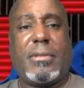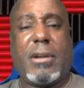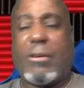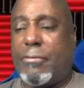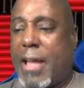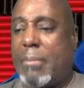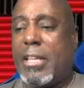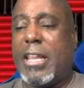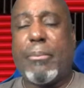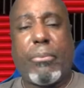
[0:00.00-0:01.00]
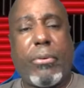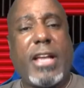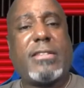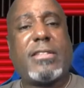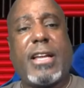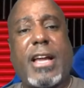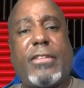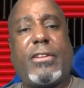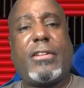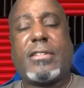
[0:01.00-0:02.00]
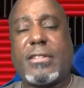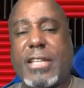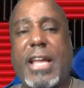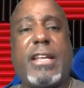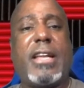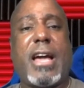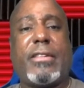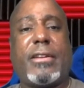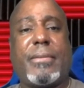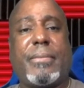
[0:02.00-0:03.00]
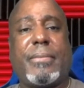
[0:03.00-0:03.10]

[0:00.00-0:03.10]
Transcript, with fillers: A family that prays together, stay together.